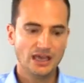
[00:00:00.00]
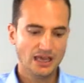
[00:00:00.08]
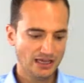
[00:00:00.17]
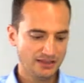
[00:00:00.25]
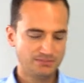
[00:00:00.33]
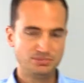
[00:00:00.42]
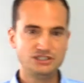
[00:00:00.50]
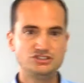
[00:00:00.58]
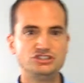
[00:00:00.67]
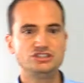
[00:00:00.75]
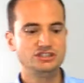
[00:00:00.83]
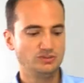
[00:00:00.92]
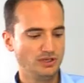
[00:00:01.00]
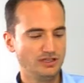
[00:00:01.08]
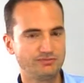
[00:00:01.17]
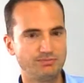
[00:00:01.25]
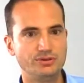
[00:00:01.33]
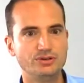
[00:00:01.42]
and the
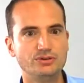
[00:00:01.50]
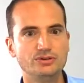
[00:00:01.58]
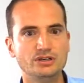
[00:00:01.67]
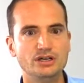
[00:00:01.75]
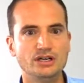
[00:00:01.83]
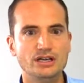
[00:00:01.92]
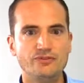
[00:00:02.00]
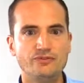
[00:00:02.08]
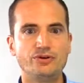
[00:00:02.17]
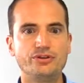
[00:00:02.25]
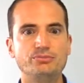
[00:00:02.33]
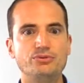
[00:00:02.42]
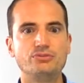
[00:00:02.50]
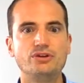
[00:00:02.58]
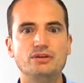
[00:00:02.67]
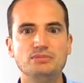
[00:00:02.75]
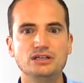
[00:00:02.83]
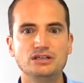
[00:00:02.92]
PGT12 Pro for the
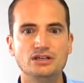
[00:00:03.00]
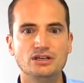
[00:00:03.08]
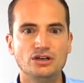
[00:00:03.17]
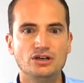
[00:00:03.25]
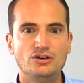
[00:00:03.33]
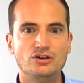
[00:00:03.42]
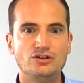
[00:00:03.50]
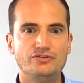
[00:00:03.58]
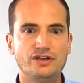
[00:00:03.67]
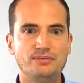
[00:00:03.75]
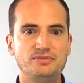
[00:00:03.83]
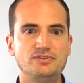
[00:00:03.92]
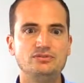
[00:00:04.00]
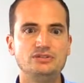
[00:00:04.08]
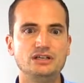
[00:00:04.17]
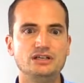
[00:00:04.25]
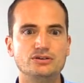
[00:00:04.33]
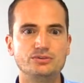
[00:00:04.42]
programming of absolute
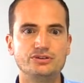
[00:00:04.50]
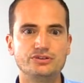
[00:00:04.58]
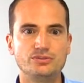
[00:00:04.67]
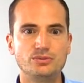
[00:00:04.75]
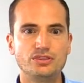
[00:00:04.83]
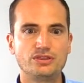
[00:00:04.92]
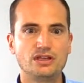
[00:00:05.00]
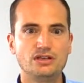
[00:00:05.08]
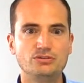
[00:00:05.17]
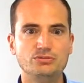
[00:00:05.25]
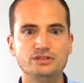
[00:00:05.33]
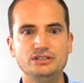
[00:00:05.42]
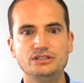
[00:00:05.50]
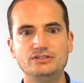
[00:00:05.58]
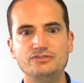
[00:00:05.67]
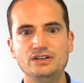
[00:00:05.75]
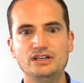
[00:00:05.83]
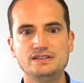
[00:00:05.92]
encoders with CAN-OPEN
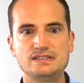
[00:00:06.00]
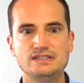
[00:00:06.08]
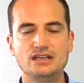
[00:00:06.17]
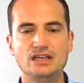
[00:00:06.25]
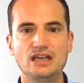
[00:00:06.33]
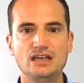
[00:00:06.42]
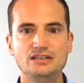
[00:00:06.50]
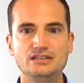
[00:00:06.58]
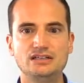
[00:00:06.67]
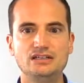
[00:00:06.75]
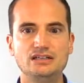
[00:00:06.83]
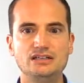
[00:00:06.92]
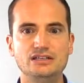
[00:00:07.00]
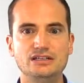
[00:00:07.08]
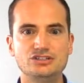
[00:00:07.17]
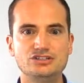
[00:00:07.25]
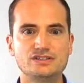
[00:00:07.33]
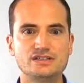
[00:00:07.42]
interface and
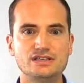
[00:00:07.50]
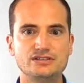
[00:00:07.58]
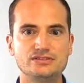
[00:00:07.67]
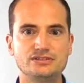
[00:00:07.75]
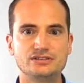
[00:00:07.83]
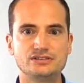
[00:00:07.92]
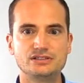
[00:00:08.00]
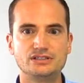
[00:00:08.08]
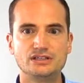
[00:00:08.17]
inclination sensors.